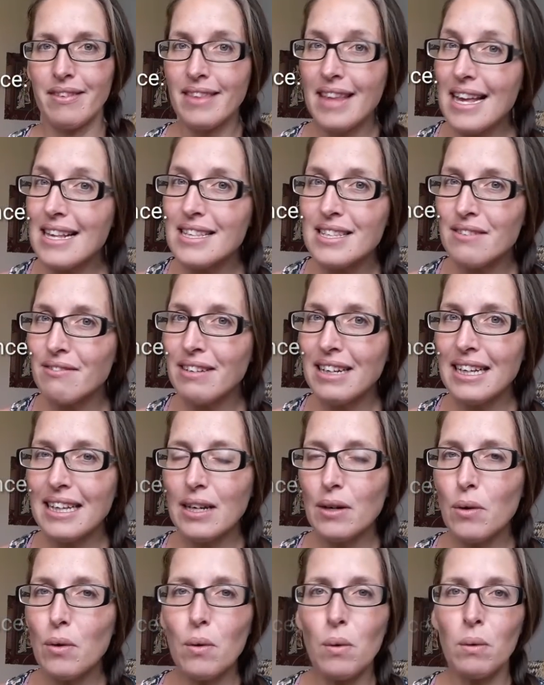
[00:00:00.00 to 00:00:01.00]
that's
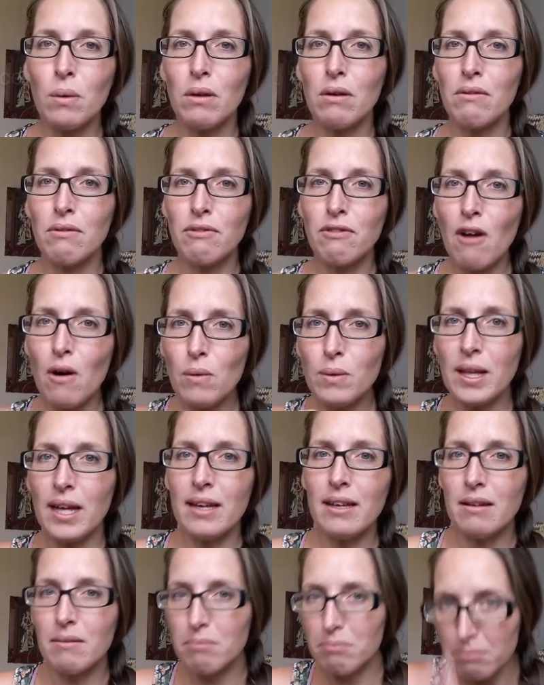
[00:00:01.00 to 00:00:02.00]
really all. Fold
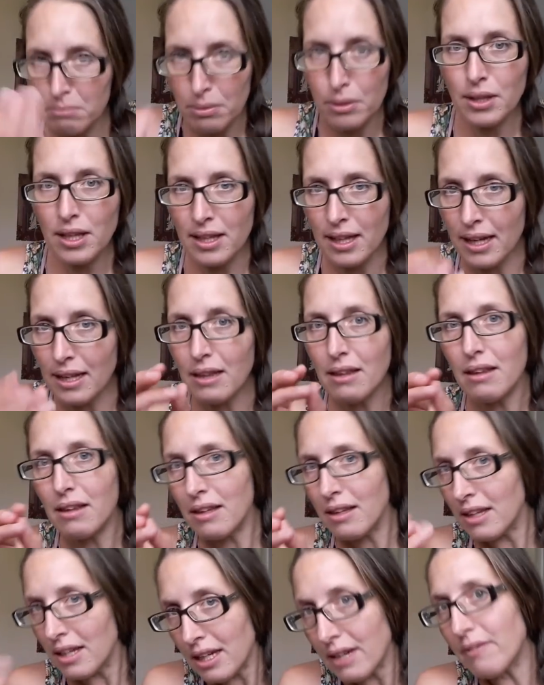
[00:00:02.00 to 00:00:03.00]
it, put it in,
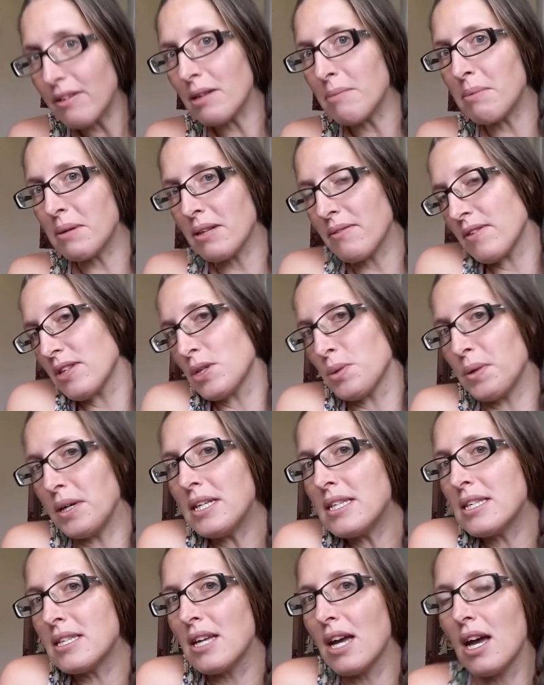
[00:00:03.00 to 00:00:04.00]
give it a bit of a
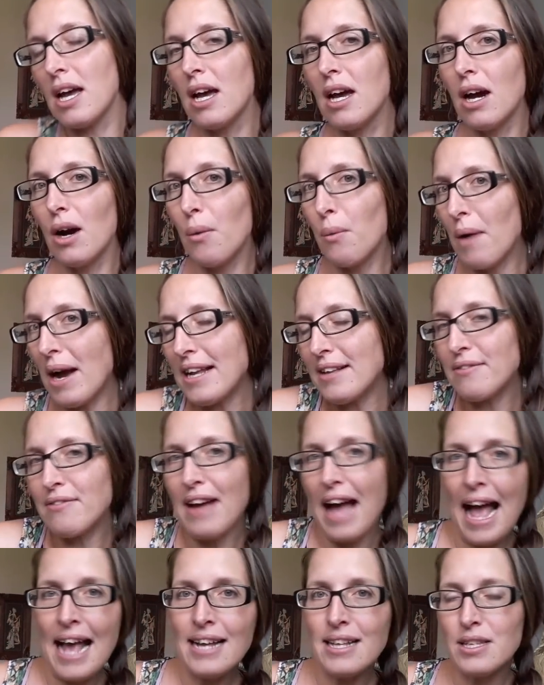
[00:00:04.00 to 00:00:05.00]
twist, wait
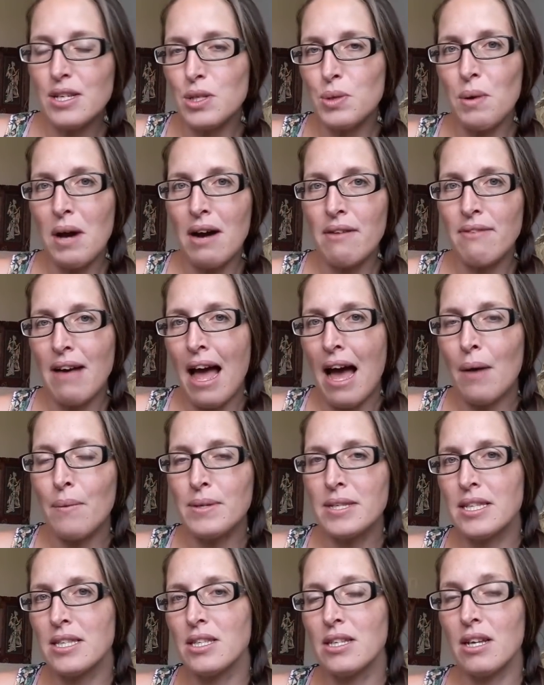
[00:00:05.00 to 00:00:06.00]
for 8 to 12
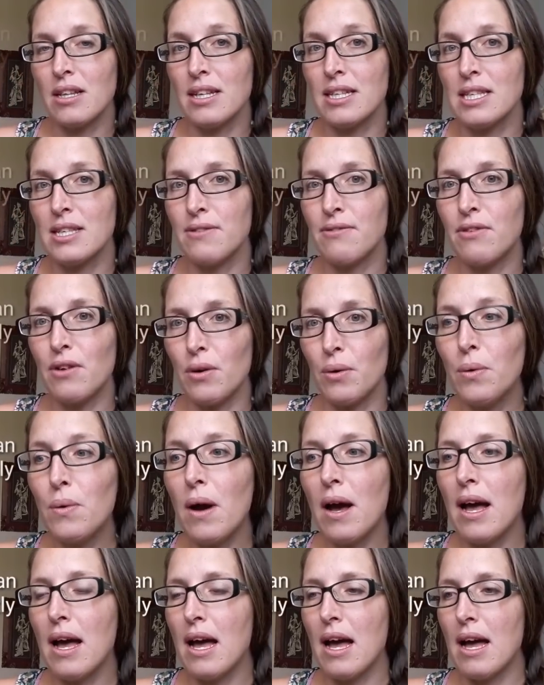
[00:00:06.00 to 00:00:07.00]
hours until it's full,